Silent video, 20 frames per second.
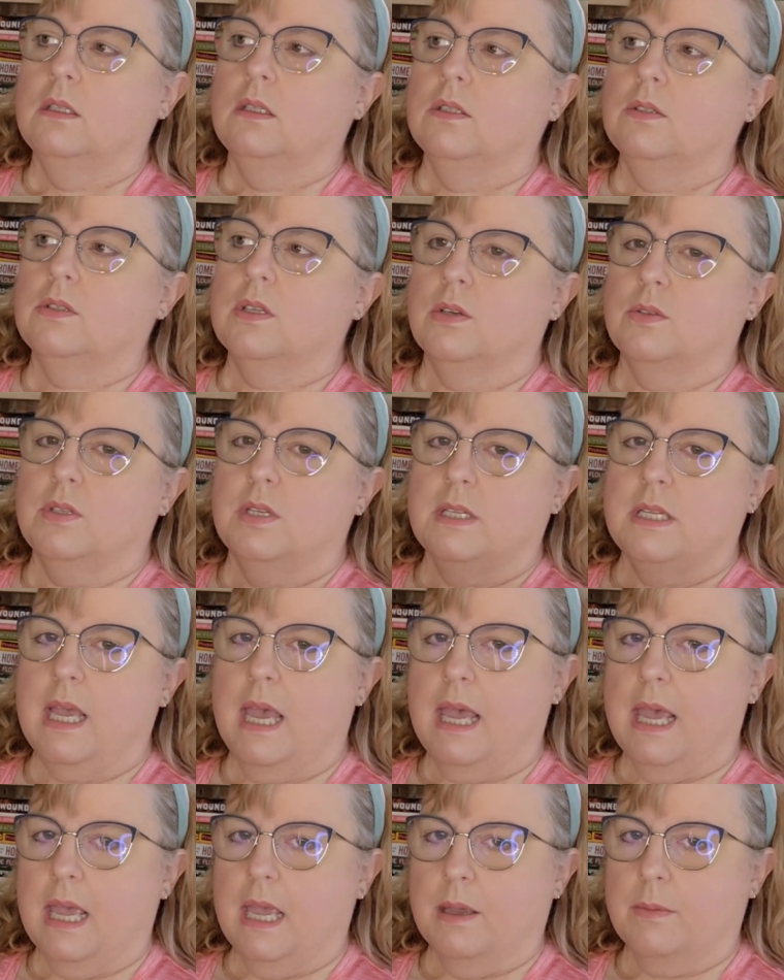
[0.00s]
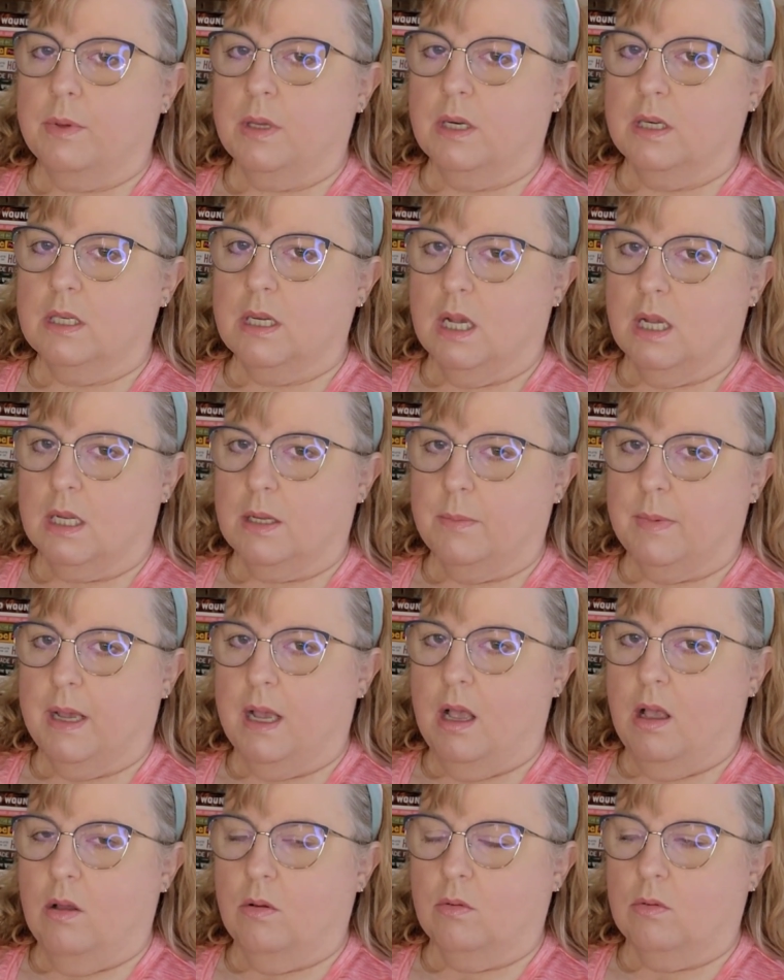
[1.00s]
So today I'm going to talk
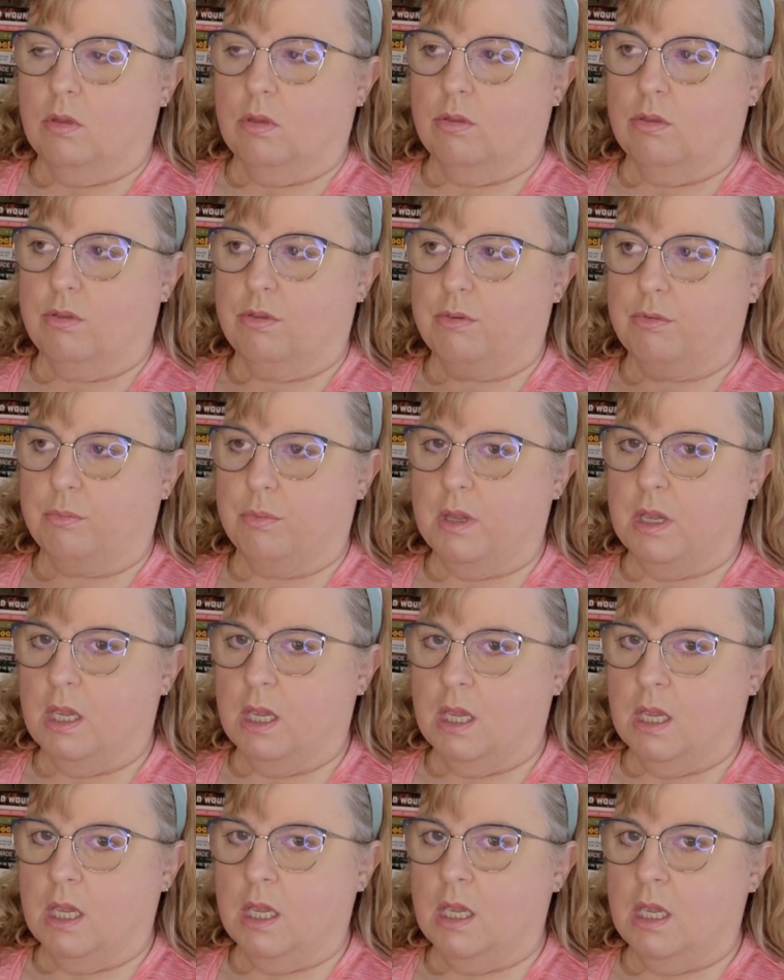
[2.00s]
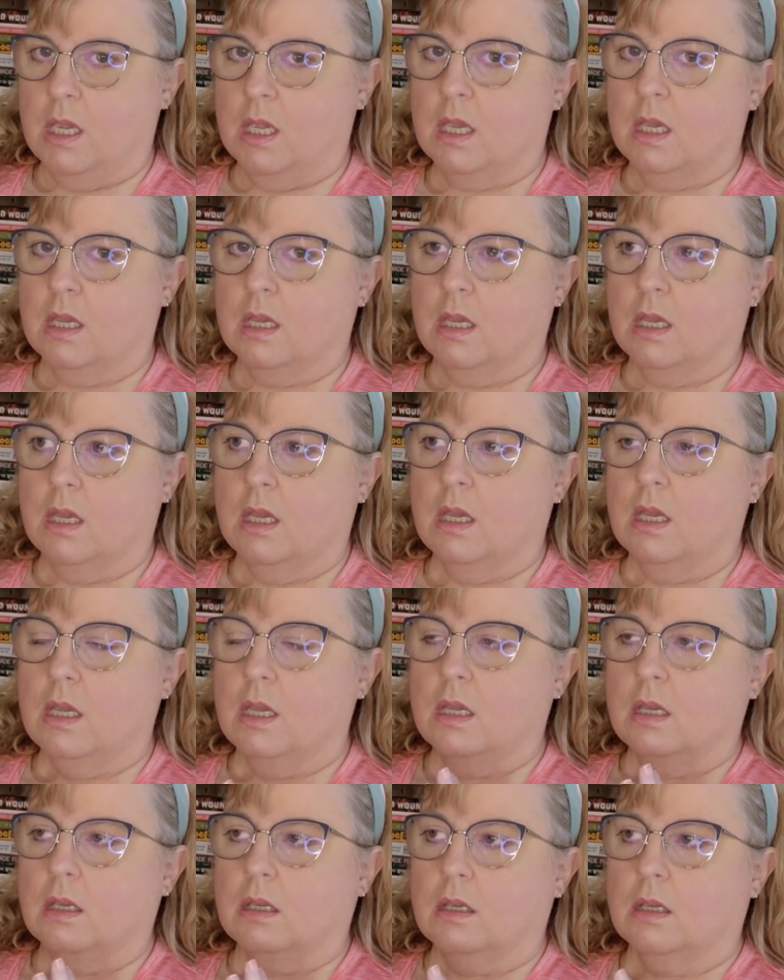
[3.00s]
about 3
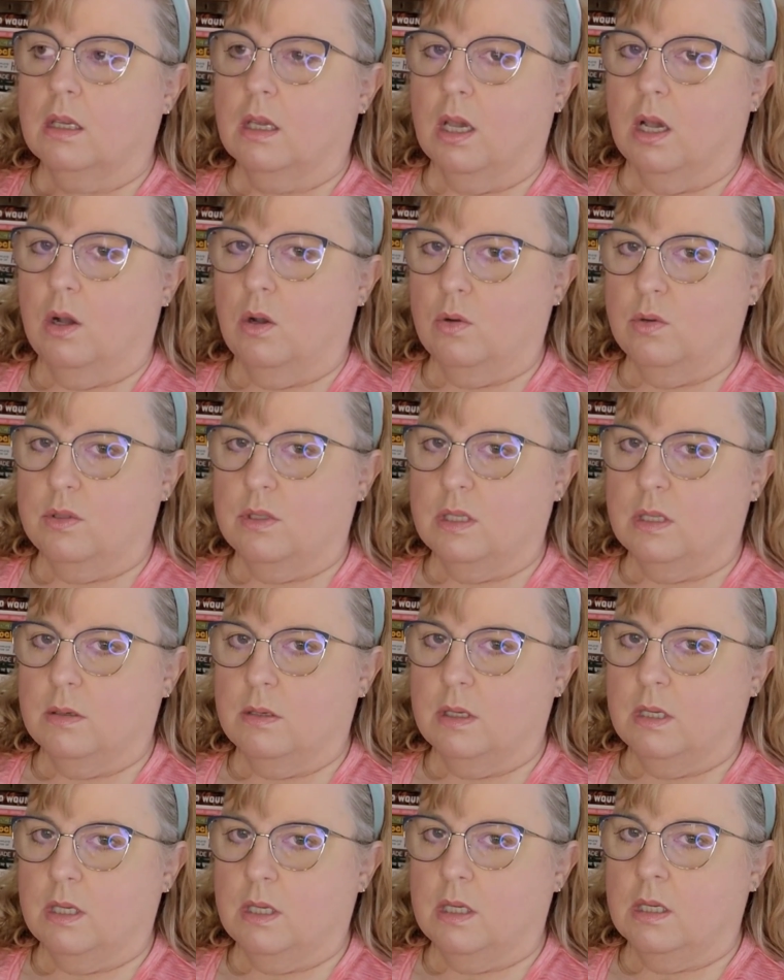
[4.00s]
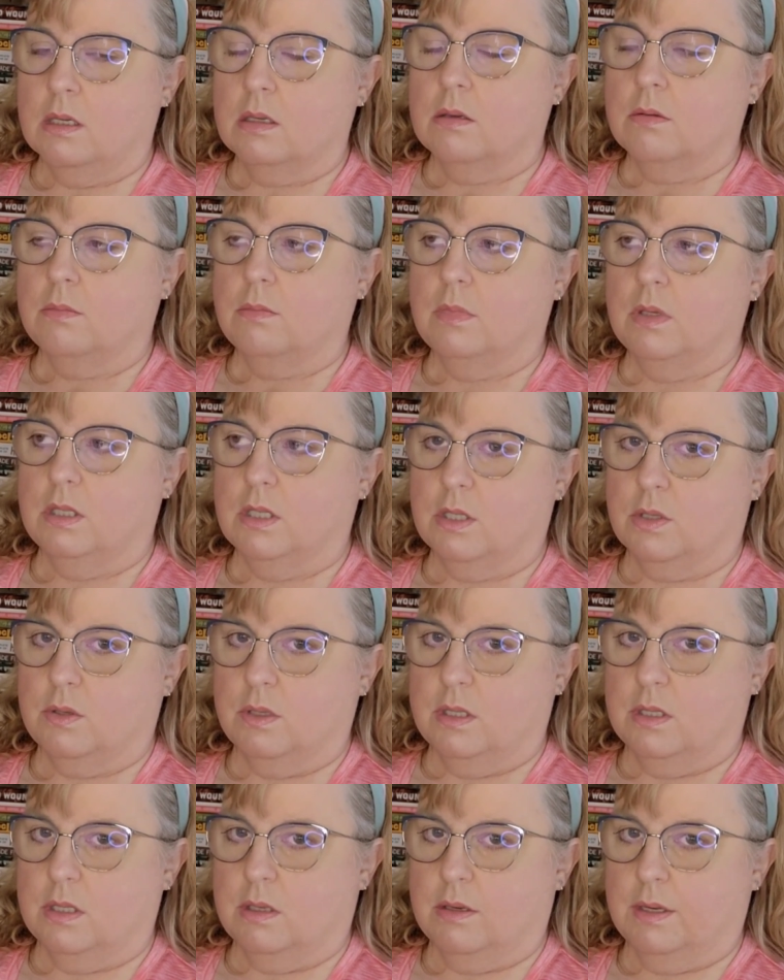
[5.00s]
cozy mystery
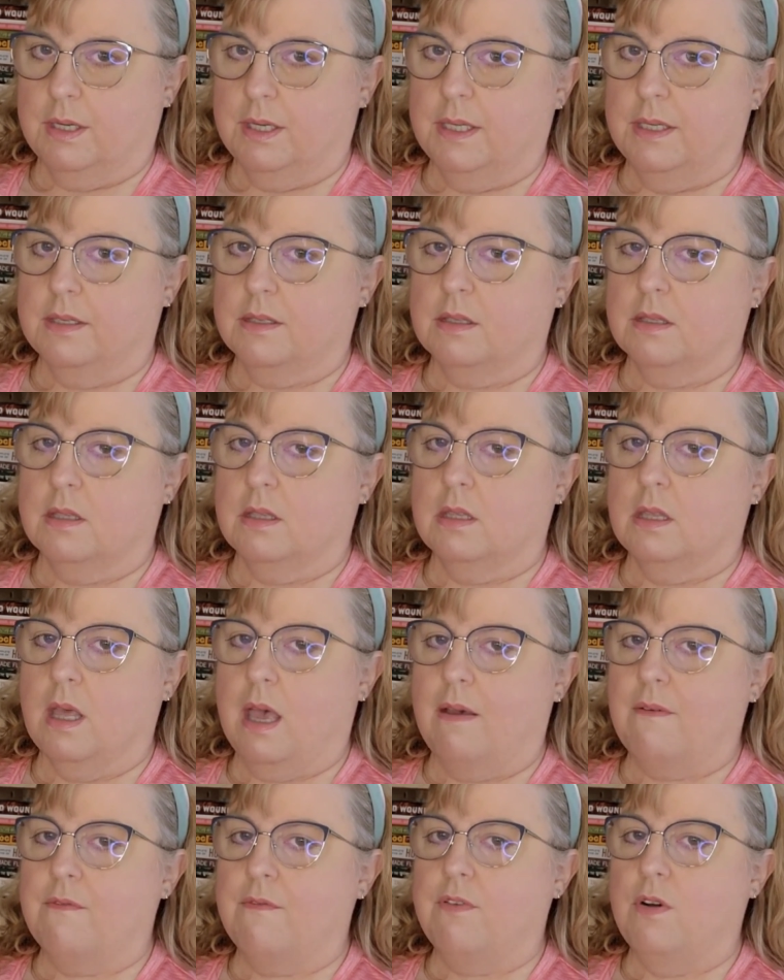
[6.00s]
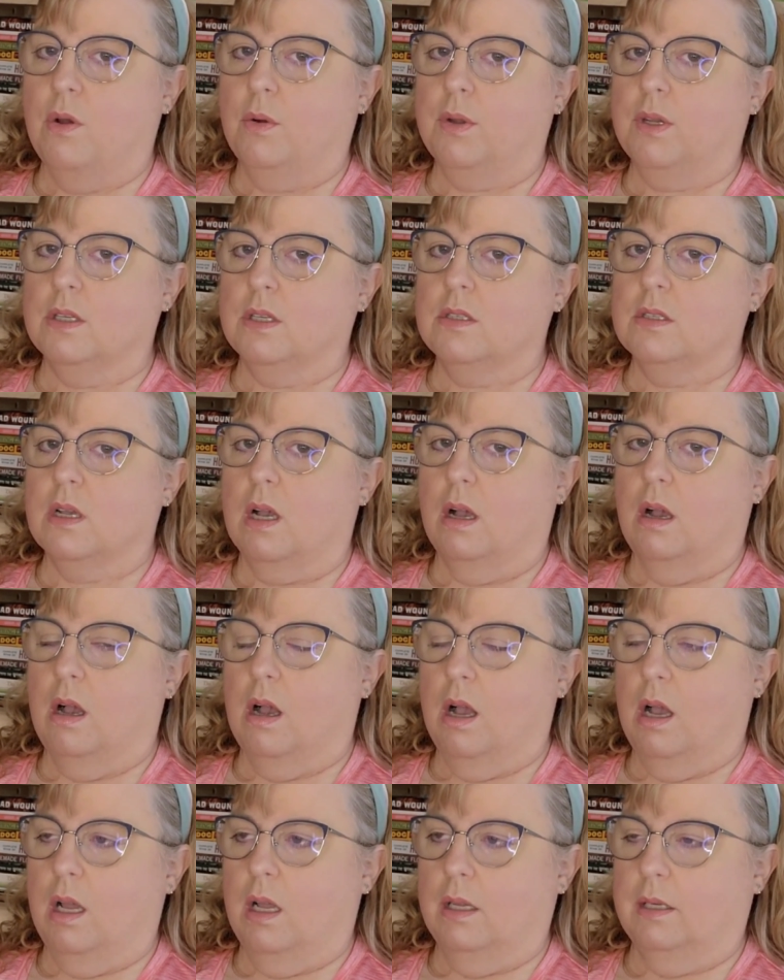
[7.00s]
series that focus
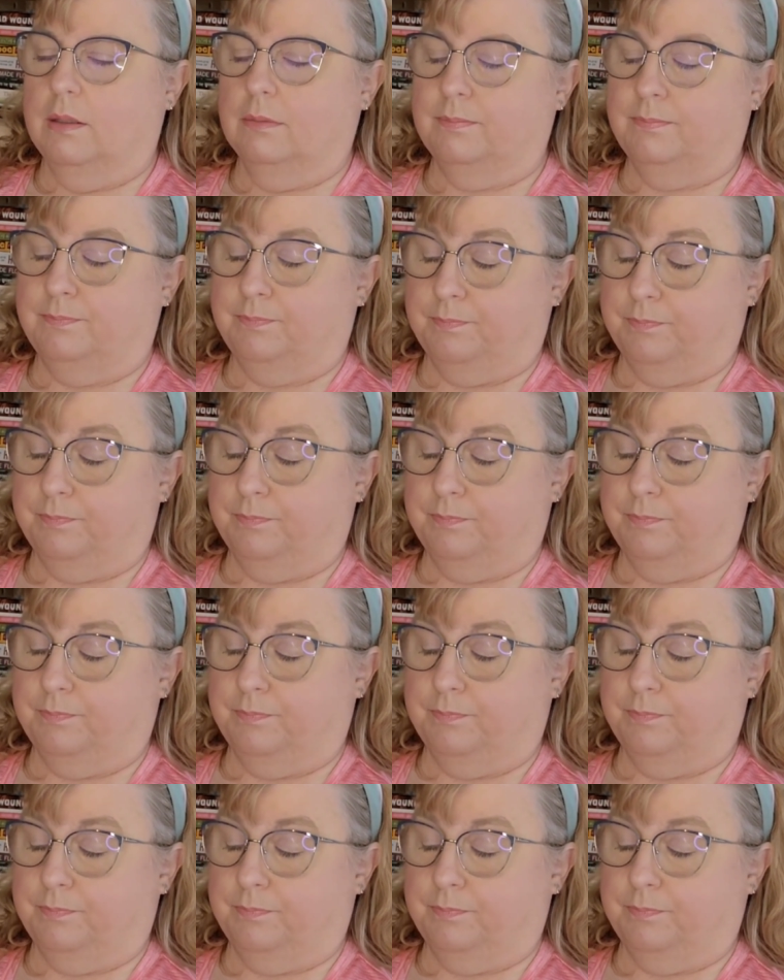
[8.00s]
on